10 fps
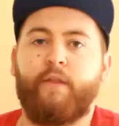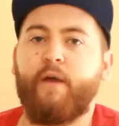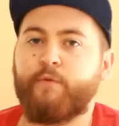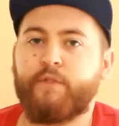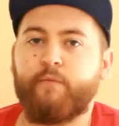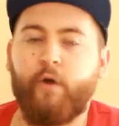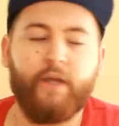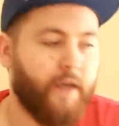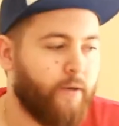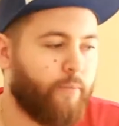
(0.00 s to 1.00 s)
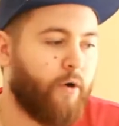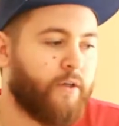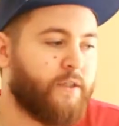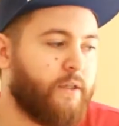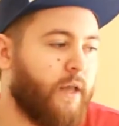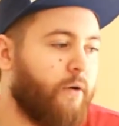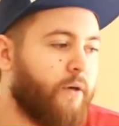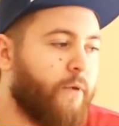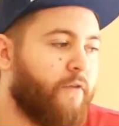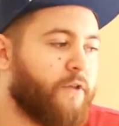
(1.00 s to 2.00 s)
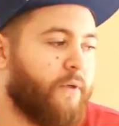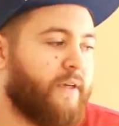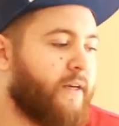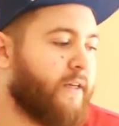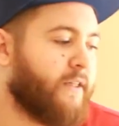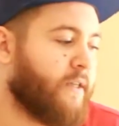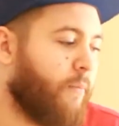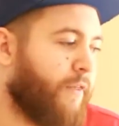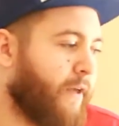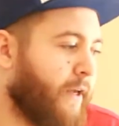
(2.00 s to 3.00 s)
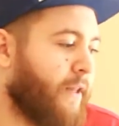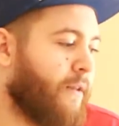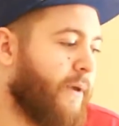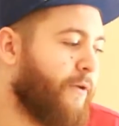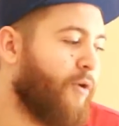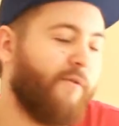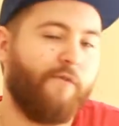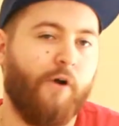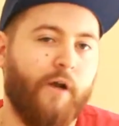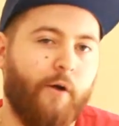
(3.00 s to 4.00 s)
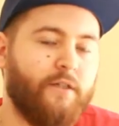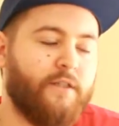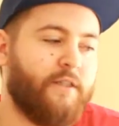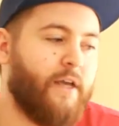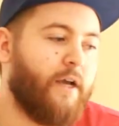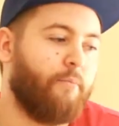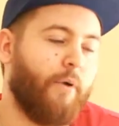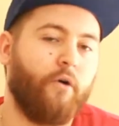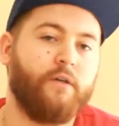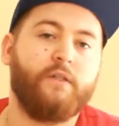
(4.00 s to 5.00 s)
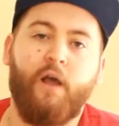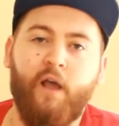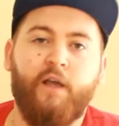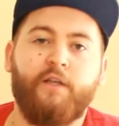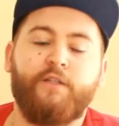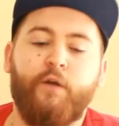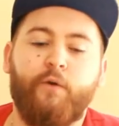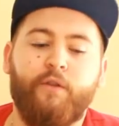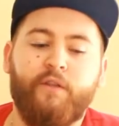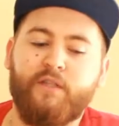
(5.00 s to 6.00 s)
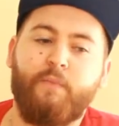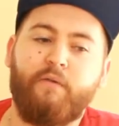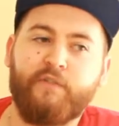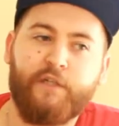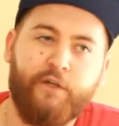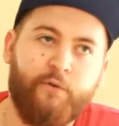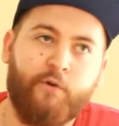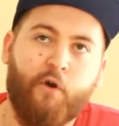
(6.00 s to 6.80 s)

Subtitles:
That was the My Geek box. Now I'm going to move on to a little of something in the middle before I go on to the second box. So this month's Loot